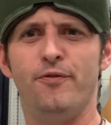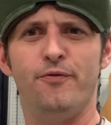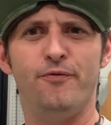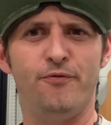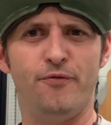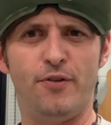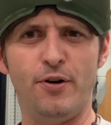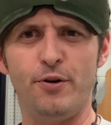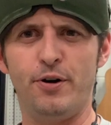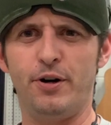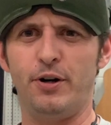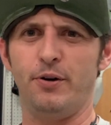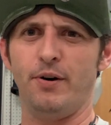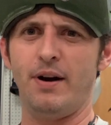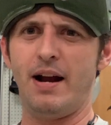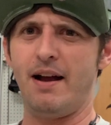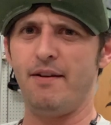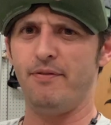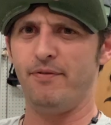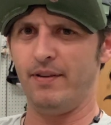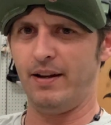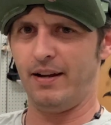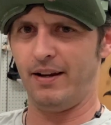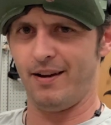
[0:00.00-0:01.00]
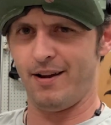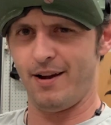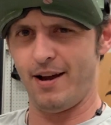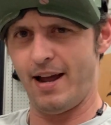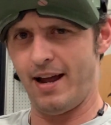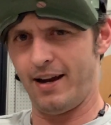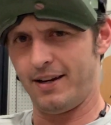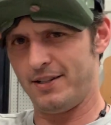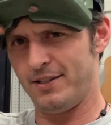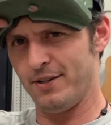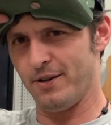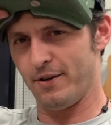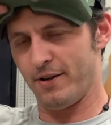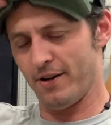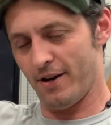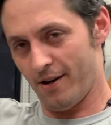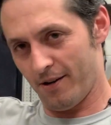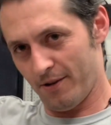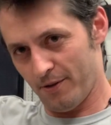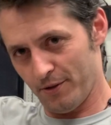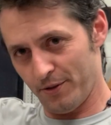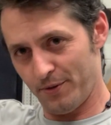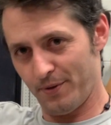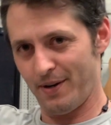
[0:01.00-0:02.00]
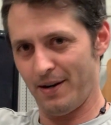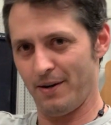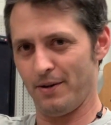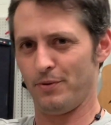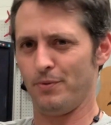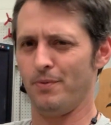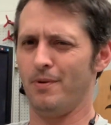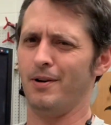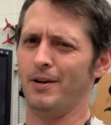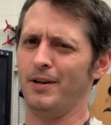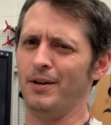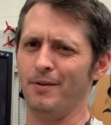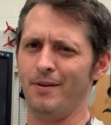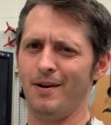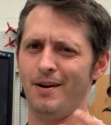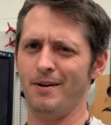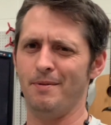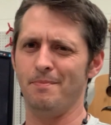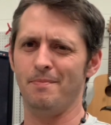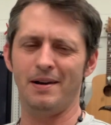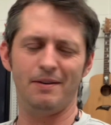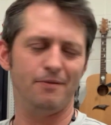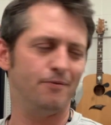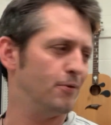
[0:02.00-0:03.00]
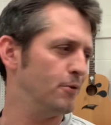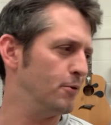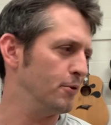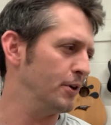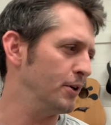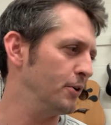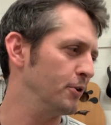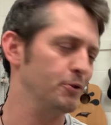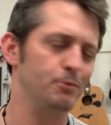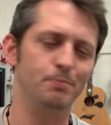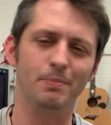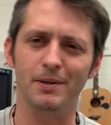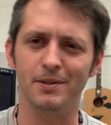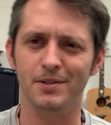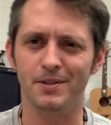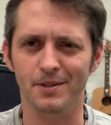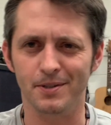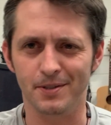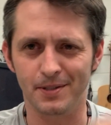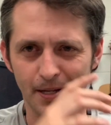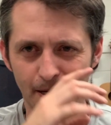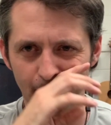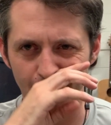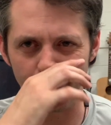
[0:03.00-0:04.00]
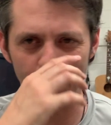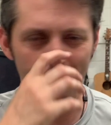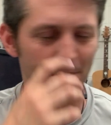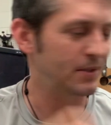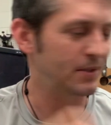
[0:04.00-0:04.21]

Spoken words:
photographing ecto goggles when I was walking around in my full Ghostbusters getup.